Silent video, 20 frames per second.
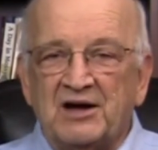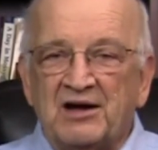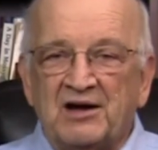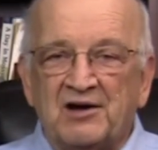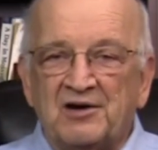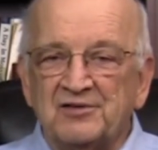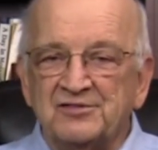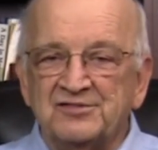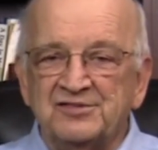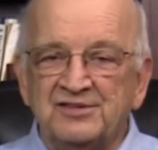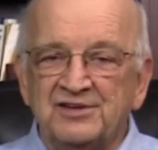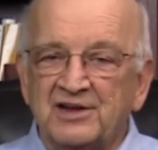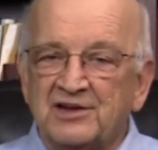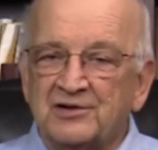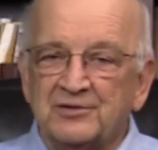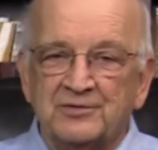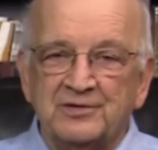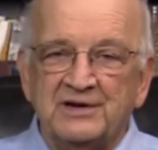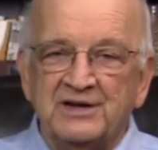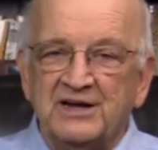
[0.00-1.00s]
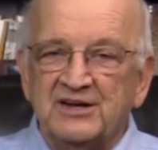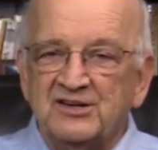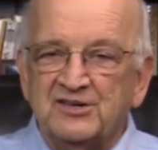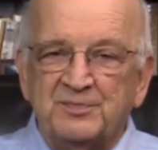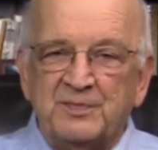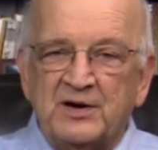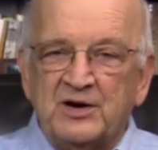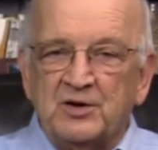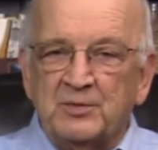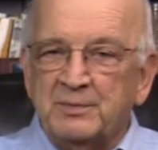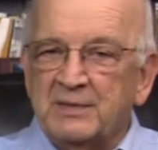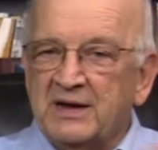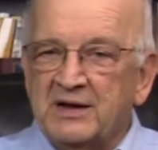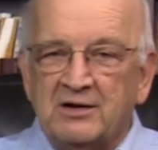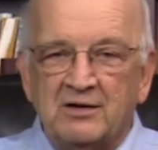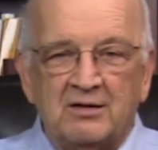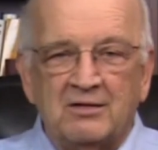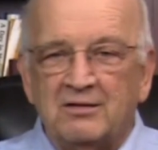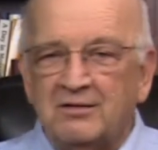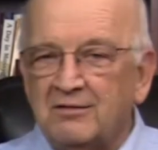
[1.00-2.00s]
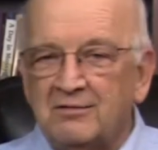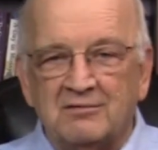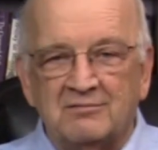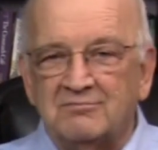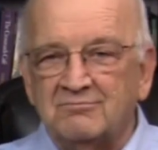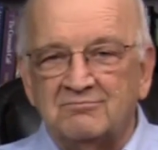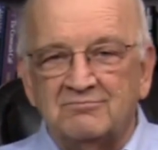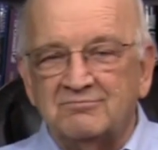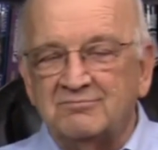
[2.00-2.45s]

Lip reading: auxiliary experimental,